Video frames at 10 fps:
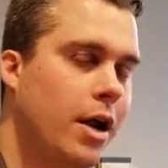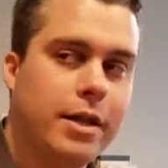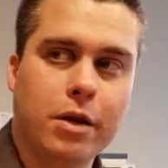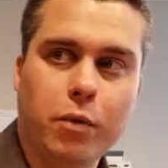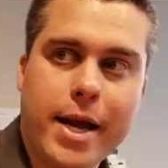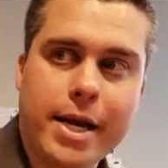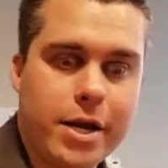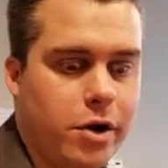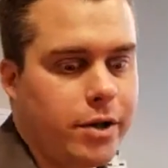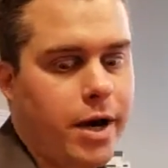and then wait a
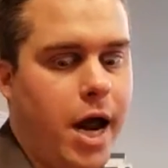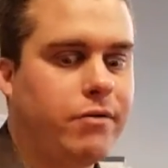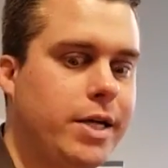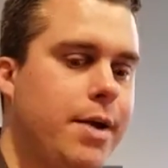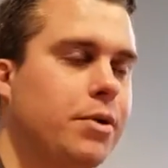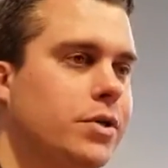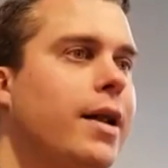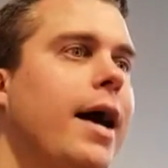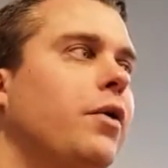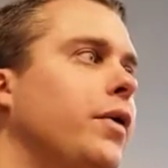year and then have
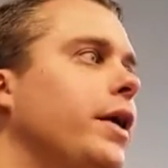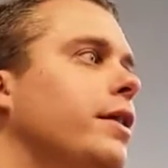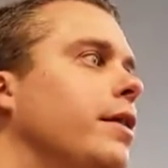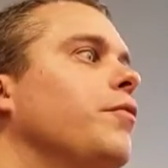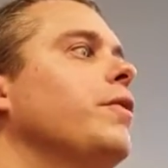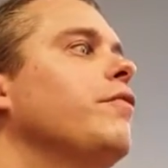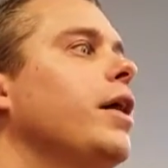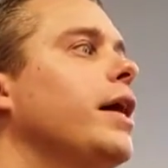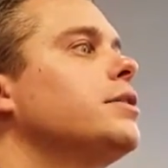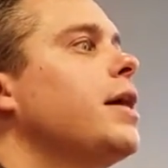10% equity and then
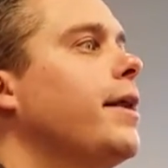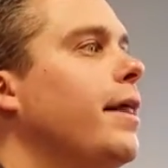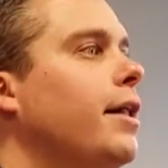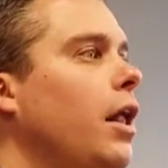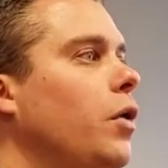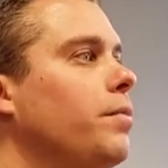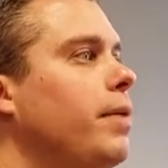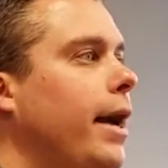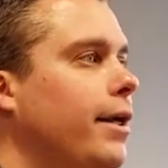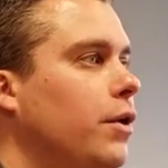refinance out of that loan
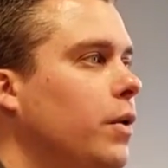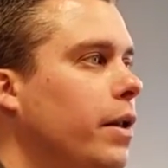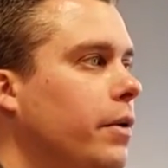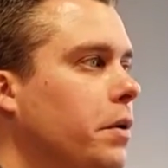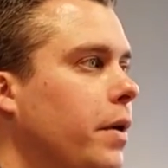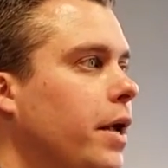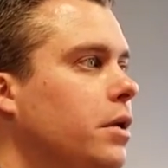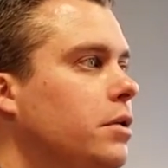back into a lower rate.